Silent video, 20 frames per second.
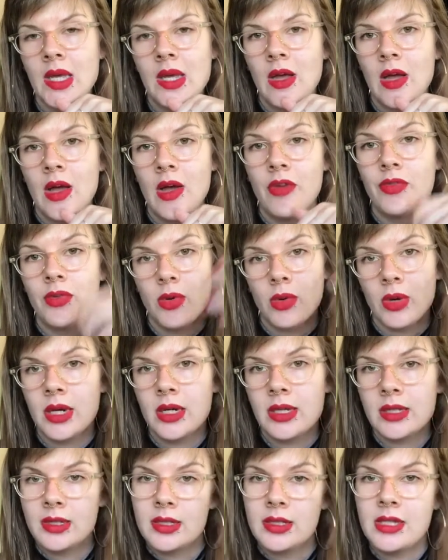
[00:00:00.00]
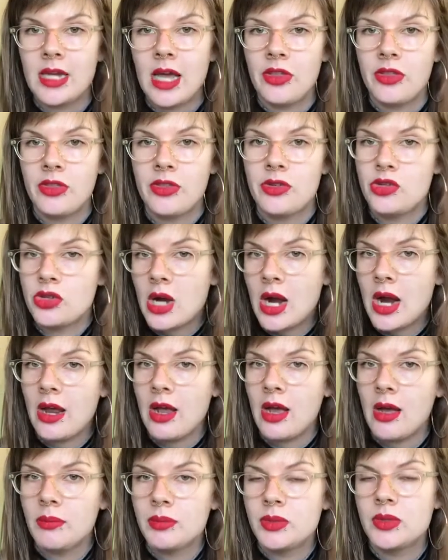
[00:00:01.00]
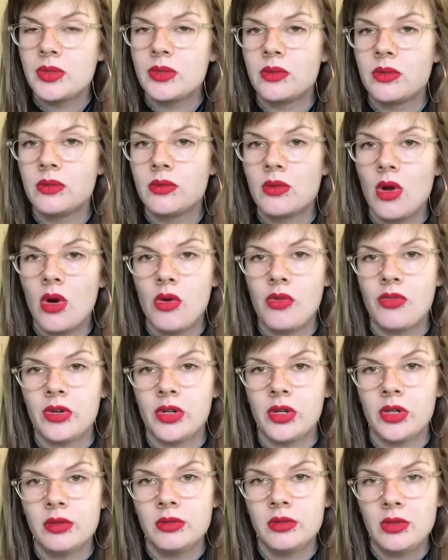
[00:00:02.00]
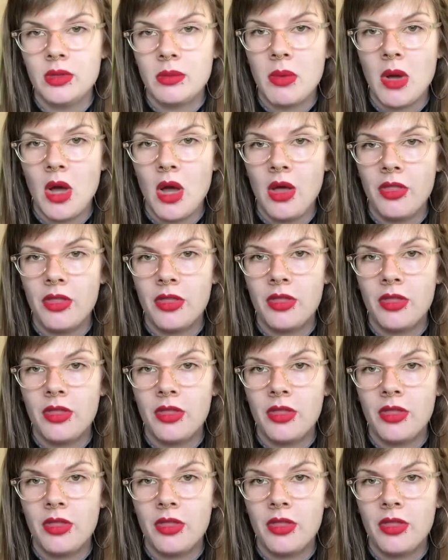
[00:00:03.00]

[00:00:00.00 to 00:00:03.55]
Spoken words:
of course, death triumphs over the moth.